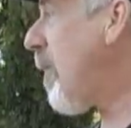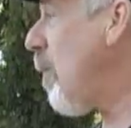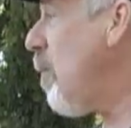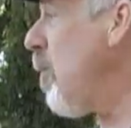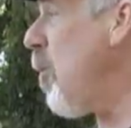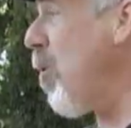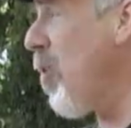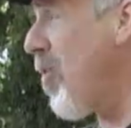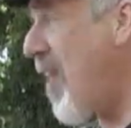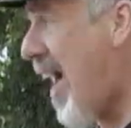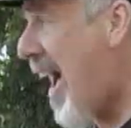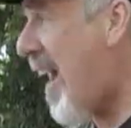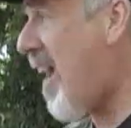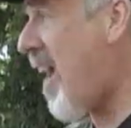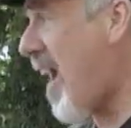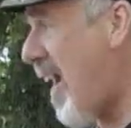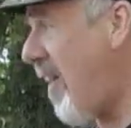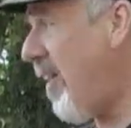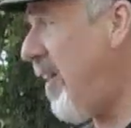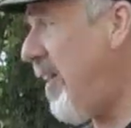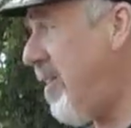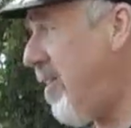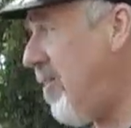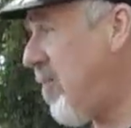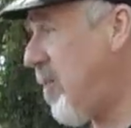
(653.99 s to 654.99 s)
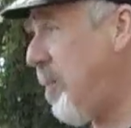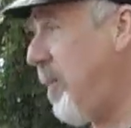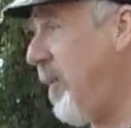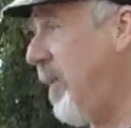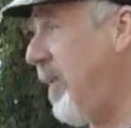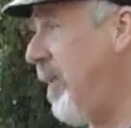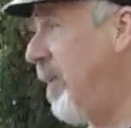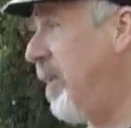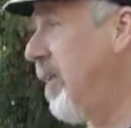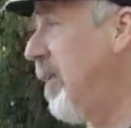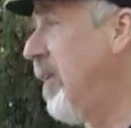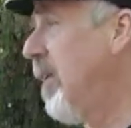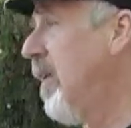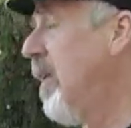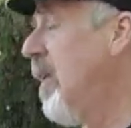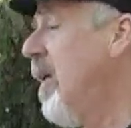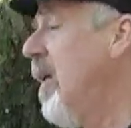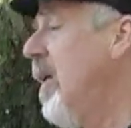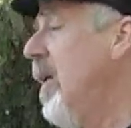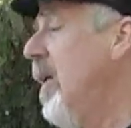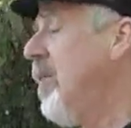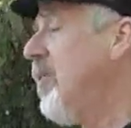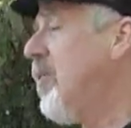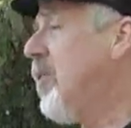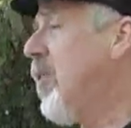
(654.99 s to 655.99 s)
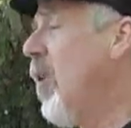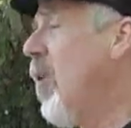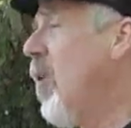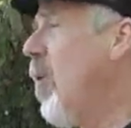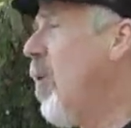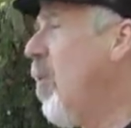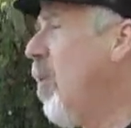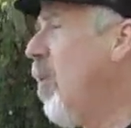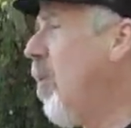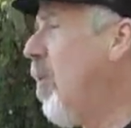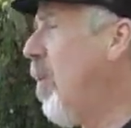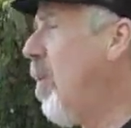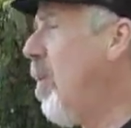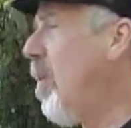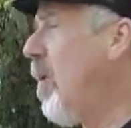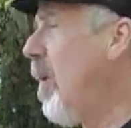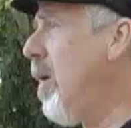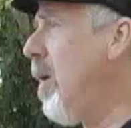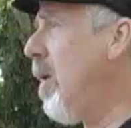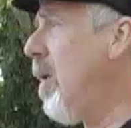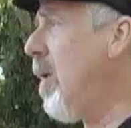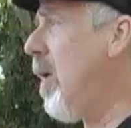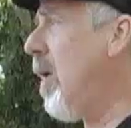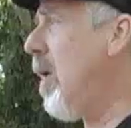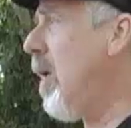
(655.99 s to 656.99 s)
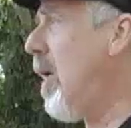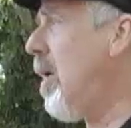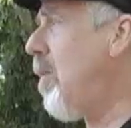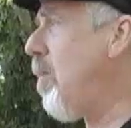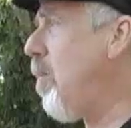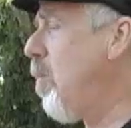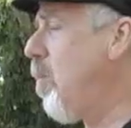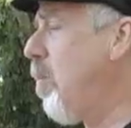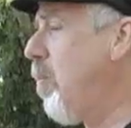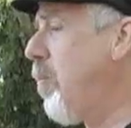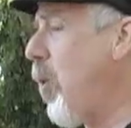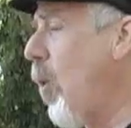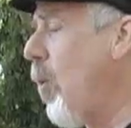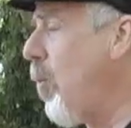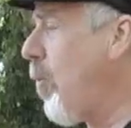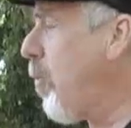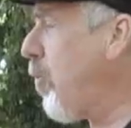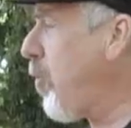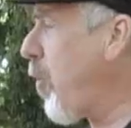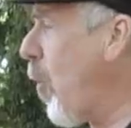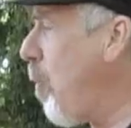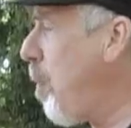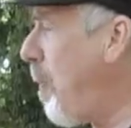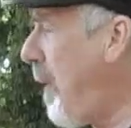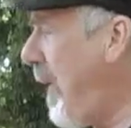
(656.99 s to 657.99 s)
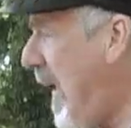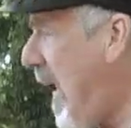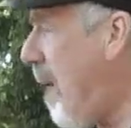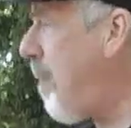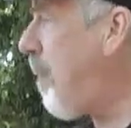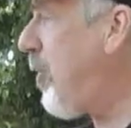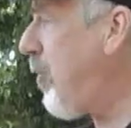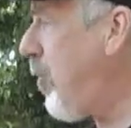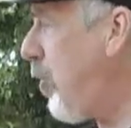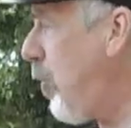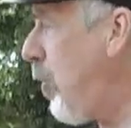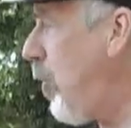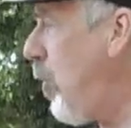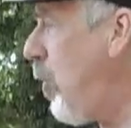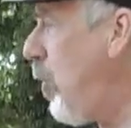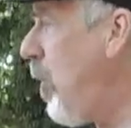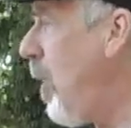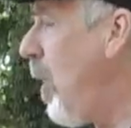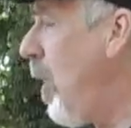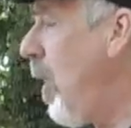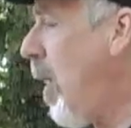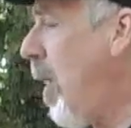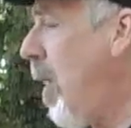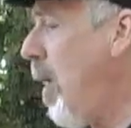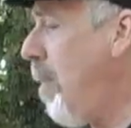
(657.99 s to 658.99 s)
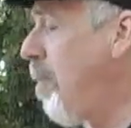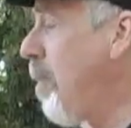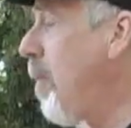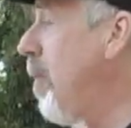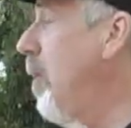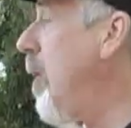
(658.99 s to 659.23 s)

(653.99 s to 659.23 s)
We were that highly disciplined. So, uh, so, so being able to do um,